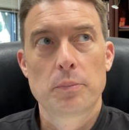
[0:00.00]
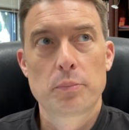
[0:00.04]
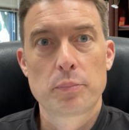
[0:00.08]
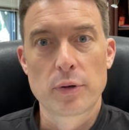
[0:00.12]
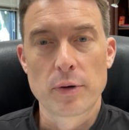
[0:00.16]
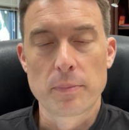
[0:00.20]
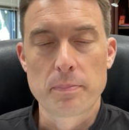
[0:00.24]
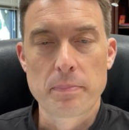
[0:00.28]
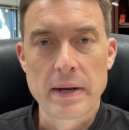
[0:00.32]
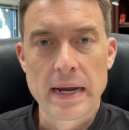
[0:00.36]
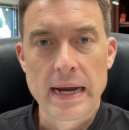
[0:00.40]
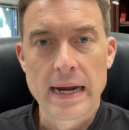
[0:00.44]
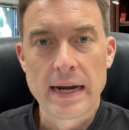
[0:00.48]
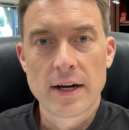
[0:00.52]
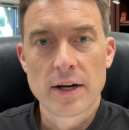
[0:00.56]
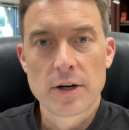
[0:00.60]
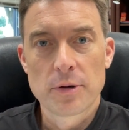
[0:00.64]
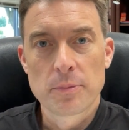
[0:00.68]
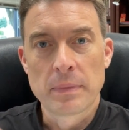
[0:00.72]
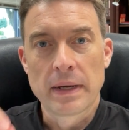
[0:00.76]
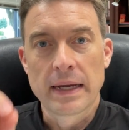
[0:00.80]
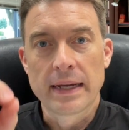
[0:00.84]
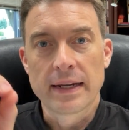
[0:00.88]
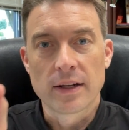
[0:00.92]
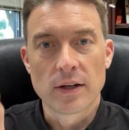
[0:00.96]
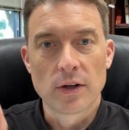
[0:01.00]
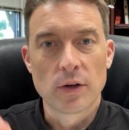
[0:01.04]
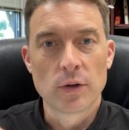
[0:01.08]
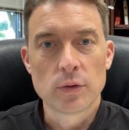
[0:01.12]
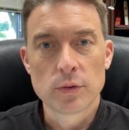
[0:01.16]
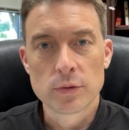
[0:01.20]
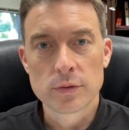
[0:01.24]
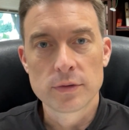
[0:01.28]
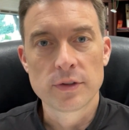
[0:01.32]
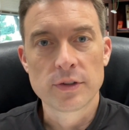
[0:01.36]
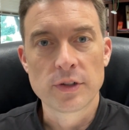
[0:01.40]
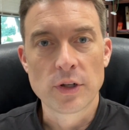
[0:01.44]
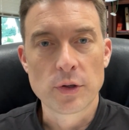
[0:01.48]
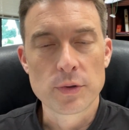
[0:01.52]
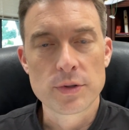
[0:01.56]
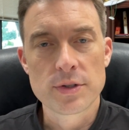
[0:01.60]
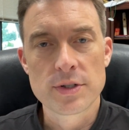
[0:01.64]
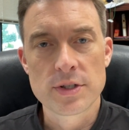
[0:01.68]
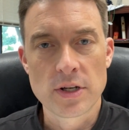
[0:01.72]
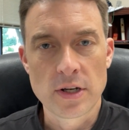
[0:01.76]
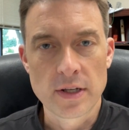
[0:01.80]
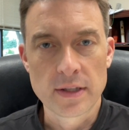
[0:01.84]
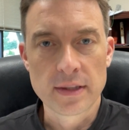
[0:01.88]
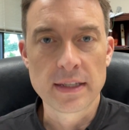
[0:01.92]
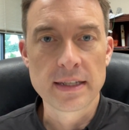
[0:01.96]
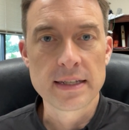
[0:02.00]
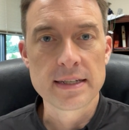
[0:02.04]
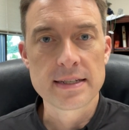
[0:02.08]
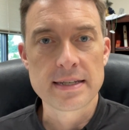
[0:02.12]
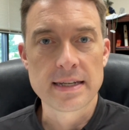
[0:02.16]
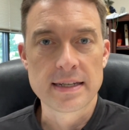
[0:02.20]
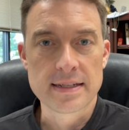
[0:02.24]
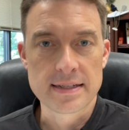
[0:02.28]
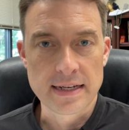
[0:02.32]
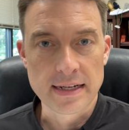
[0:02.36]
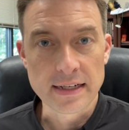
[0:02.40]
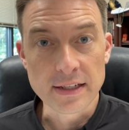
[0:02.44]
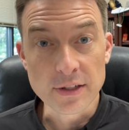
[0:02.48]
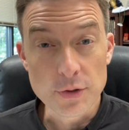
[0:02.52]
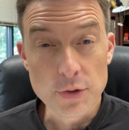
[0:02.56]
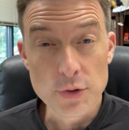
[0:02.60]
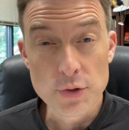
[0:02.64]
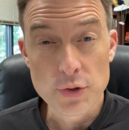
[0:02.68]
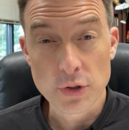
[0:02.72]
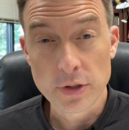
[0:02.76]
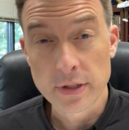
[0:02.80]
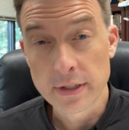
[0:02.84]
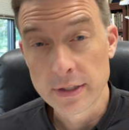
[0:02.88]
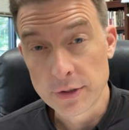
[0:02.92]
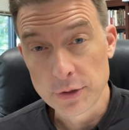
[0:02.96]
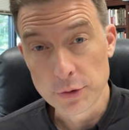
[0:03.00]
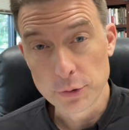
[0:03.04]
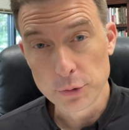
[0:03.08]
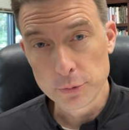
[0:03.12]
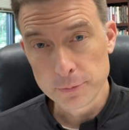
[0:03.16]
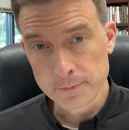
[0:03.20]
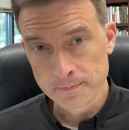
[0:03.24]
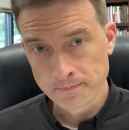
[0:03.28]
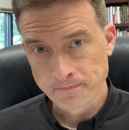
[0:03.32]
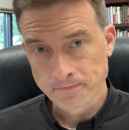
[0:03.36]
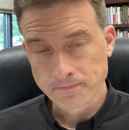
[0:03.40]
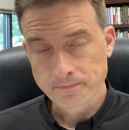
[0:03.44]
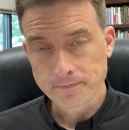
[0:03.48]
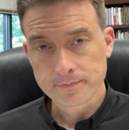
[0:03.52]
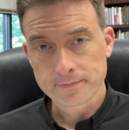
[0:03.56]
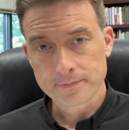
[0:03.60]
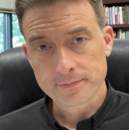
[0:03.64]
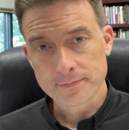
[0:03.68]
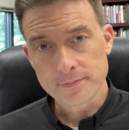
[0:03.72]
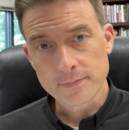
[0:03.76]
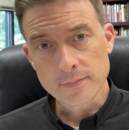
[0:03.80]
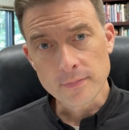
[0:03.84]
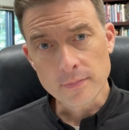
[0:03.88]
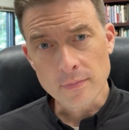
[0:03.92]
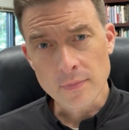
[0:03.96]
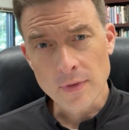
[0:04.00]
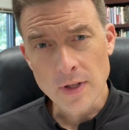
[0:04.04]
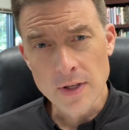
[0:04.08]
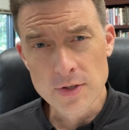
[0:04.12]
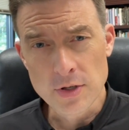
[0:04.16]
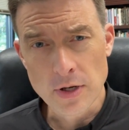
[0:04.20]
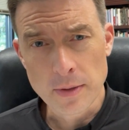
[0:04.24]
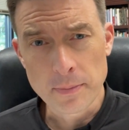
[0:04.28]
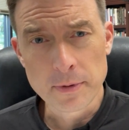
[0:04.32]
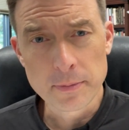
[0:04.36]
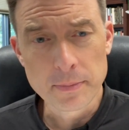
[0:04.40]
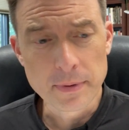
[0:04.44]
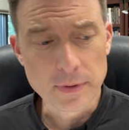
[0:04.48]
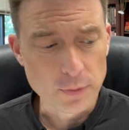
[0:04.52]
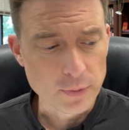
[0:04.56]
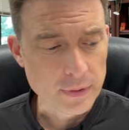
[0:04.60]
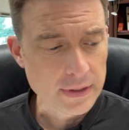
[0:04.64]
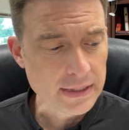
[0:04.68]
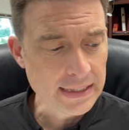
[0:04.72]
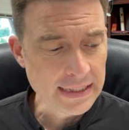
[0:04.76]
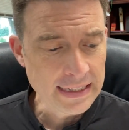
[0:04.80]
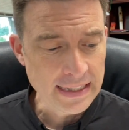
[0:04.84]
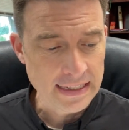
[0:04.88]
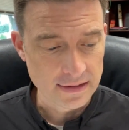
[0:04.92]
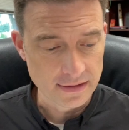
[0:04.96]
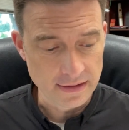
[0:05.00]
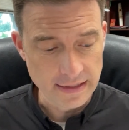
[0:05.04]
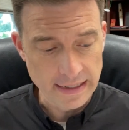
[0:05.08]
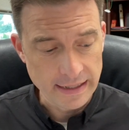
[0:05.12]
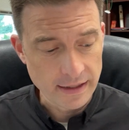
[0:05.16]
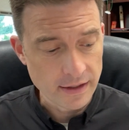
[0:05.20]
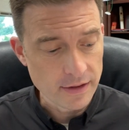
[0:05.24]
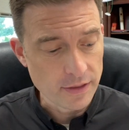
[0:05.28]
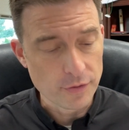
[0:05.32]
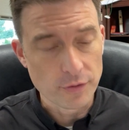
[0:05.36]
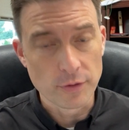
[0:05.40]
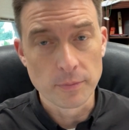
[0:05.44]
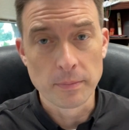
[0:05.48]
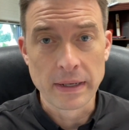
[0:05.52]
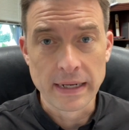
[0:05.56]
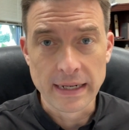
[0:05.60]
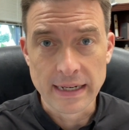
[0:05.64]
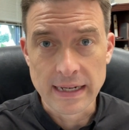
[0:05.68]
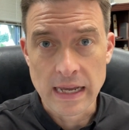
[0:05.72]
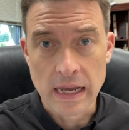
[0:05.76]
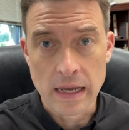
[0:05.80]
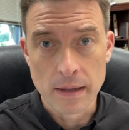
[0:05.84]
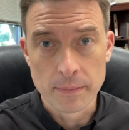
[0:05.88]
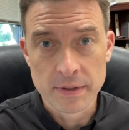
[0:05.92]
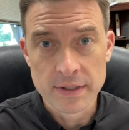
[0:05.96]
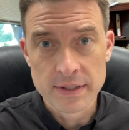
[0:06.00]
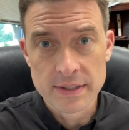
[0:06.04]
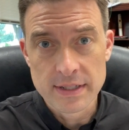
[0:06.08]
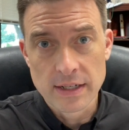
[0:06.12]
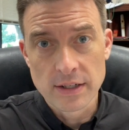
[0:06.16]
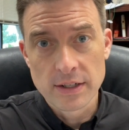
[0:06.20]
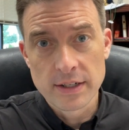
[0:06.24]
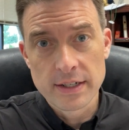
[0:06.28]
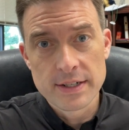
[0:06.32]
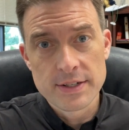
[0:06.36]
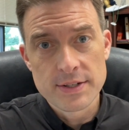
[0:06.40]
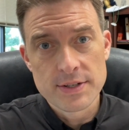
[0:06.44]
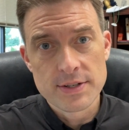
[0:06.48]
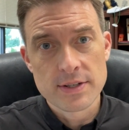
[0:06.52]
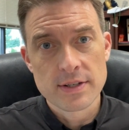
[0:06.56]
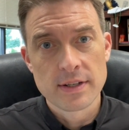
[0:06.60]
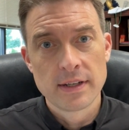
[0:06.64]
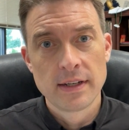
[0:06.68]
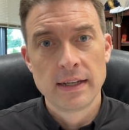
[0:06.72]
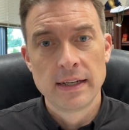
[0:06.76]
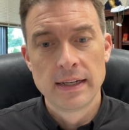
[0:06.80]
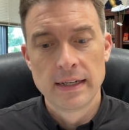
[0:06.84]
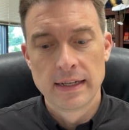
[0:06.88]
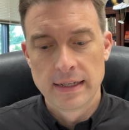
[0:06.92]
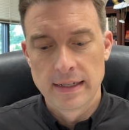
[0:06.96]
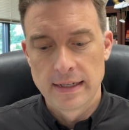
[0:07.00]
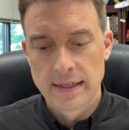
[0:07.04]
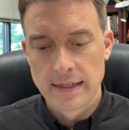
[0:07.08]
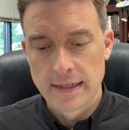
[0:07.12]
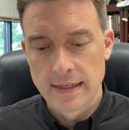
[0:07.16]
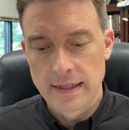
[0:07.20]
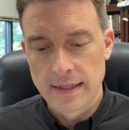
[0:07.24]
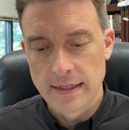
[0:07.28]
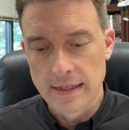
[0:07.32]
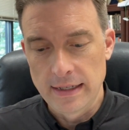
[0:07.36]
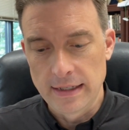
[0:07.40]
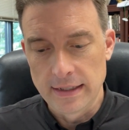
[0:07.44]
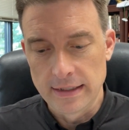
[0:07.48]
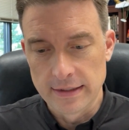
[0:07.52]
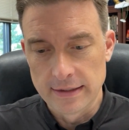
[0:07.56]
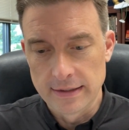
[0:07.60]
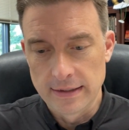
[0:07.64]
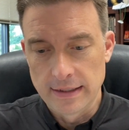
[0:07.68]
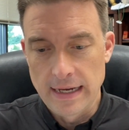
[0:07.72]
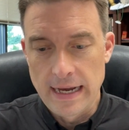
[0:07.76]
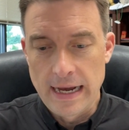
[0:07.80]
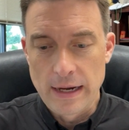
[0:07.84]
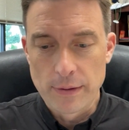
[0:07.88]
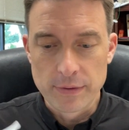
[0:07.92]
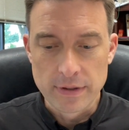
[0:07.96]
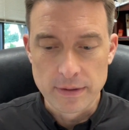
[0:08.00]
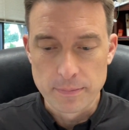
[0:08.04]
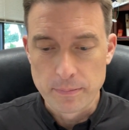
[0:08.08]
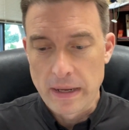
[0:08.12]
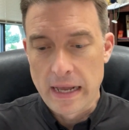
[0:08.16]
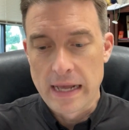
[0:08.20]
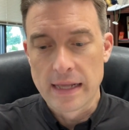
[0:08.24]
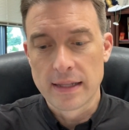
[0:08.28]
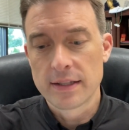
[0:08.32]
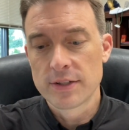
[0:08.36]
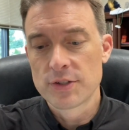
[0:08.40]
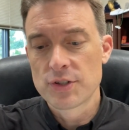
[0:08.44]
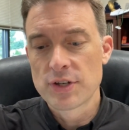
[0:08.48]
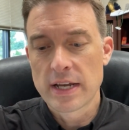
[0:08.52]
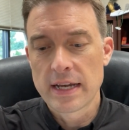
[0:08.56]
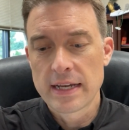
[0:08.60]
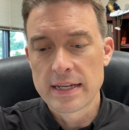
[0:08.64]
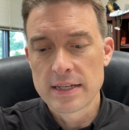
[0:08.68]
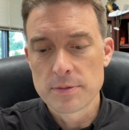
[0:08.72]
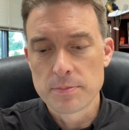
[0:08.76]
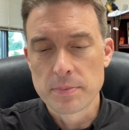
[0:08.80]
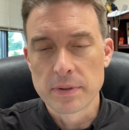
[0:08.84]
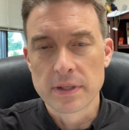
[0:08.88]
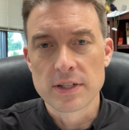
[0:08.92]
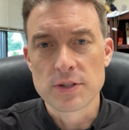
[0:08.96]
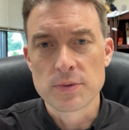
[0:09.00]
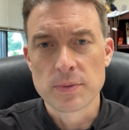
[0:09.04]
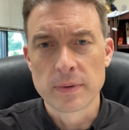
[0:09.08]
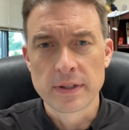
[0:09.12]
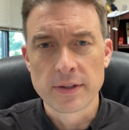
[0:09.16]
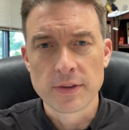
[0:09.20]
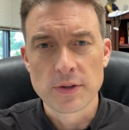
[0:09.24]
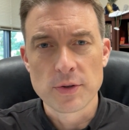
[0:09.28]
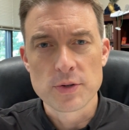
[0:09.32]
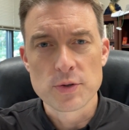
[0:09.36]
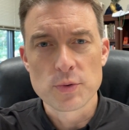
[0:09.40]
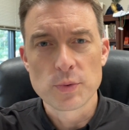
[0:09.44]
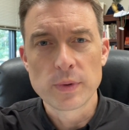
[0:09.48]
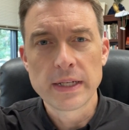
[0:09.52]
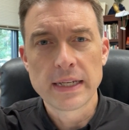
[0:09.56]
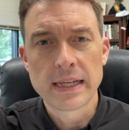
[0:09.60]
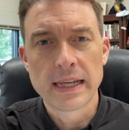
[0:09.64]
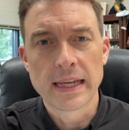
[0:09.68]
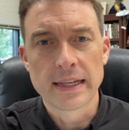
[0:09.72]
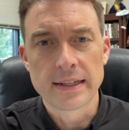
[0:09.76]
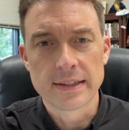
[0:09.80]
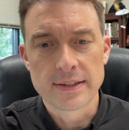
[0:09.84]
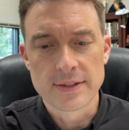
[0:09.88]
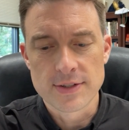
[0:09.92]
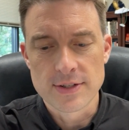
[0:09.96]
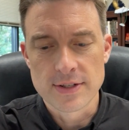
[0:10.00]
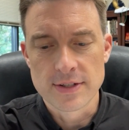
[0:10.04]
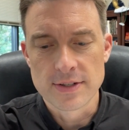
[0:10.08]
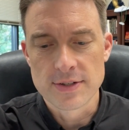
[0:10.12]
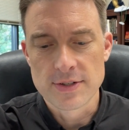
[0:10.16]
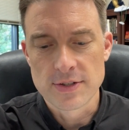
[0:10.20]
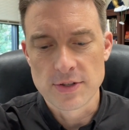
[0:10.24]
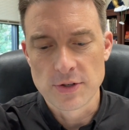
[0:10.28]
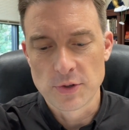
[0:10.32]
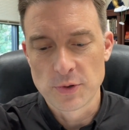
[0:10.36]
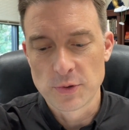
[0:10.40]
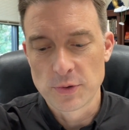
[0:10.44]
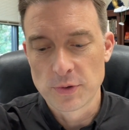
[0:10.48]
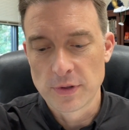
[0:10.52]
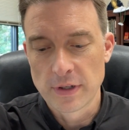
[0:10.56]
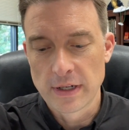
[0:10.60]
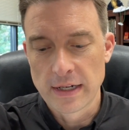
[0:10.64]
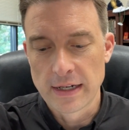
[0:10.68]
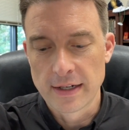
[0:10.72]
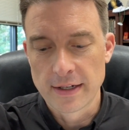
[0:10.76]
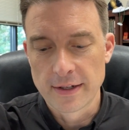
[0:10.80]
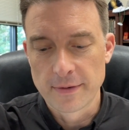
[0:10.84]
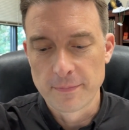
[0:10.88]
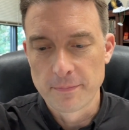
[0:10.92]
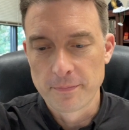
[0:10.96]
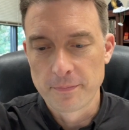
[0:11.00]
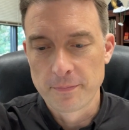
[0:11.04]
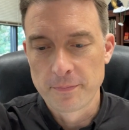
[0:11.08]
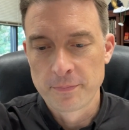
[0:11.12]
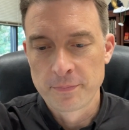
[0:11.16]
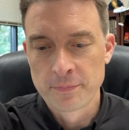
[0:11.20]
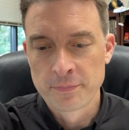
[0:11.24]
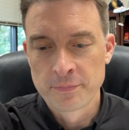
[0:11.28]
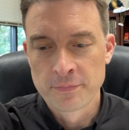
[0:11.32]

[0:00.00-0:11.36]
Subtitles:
prepare my own notes on this as I usually do, so I'm going to be reading at length from my commentaries. I would apologize, but it's one of those weekends, and so